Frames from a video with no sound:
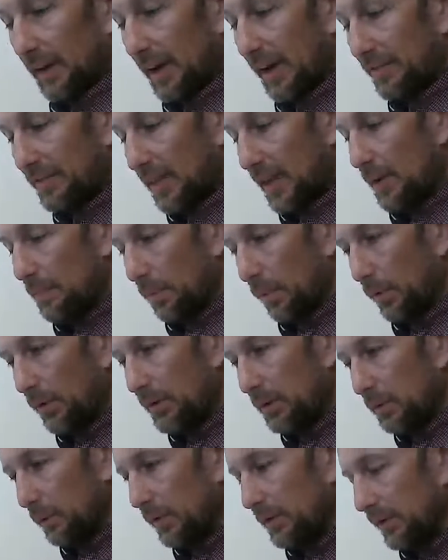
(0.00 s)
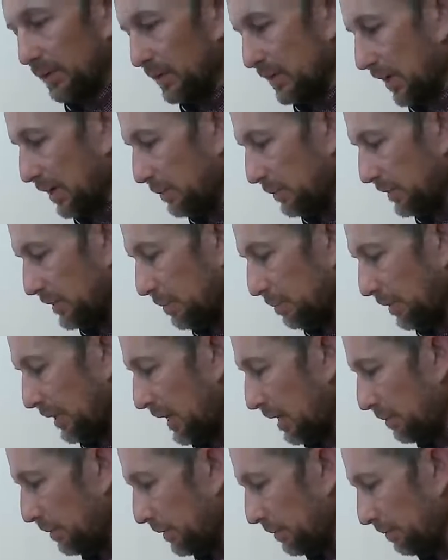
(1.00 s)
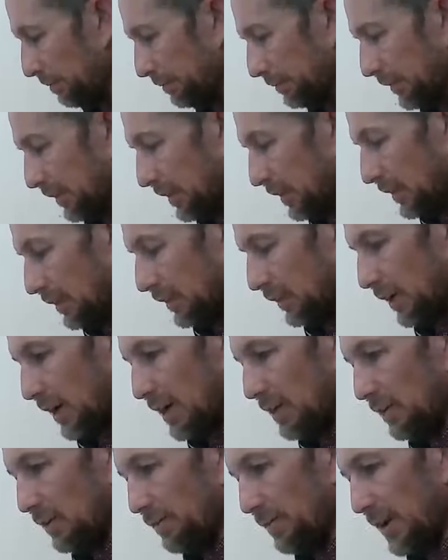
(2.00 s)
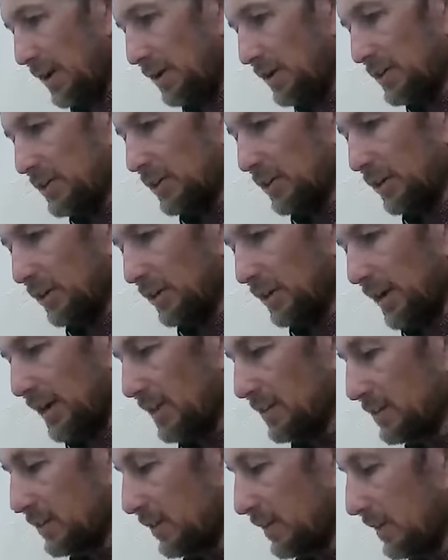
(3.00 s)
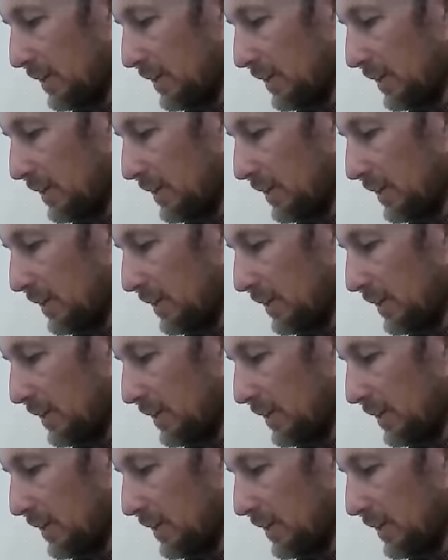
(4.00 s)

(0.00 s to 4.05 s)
At that point, when you're done with the problem, you've entered your answer